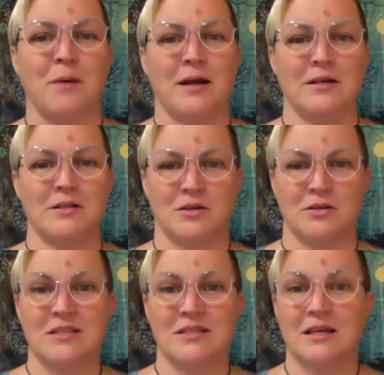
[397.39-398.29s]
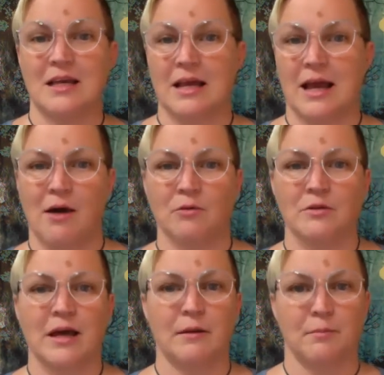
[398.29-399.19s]
body starts seeking out
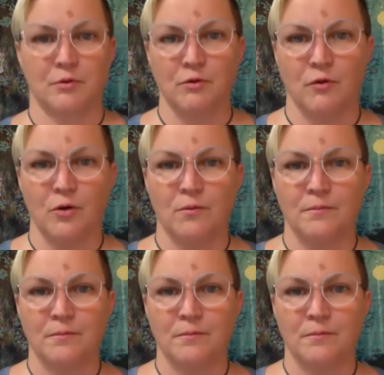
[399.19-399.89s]
that approval